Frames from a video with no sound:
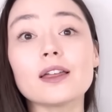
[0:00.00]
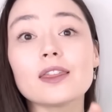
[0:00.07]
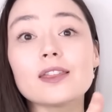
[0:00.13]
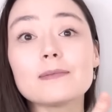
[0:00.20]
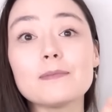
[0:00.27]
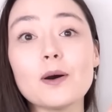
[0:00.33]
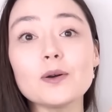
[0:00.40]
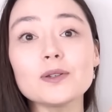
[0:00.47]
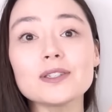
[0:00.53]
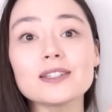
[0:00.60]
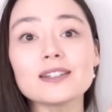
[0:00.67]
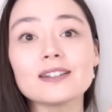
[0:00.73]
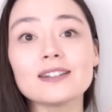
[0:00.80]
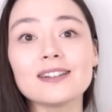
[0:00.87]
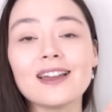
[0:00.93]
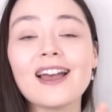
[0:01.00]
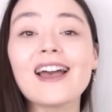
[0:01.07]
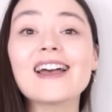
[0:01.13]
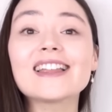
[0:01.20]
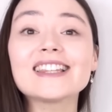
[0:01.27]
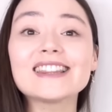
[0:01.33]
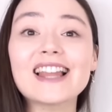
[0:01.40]
the most,
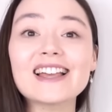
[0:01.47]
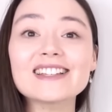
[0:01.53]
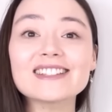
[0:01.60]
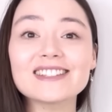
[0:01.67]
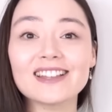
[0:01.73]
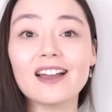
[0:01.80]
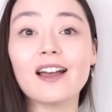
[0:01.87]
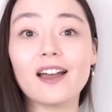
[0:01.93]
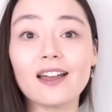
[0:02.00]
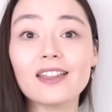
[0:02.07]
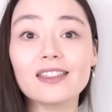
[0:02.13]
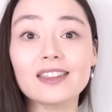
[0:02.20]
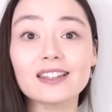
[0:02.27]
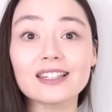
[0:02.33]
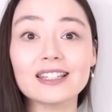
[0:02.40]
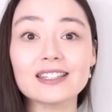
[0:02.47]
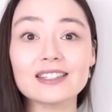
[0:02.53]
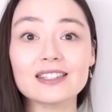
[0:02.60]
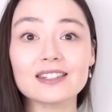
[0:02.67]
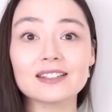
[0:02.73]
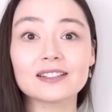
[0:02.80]
less, the least.